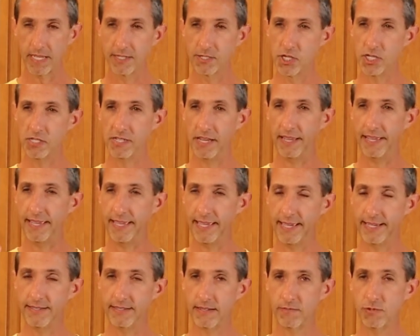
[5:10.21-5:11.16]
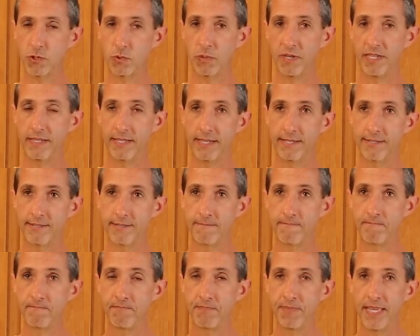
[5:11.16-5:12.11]
Just a hint of
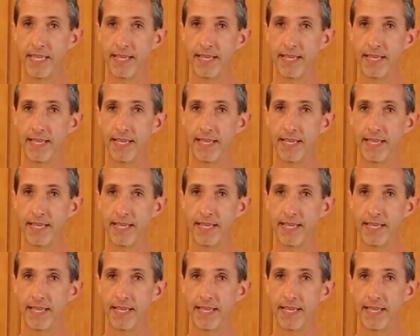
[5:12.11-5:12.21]
sweetness.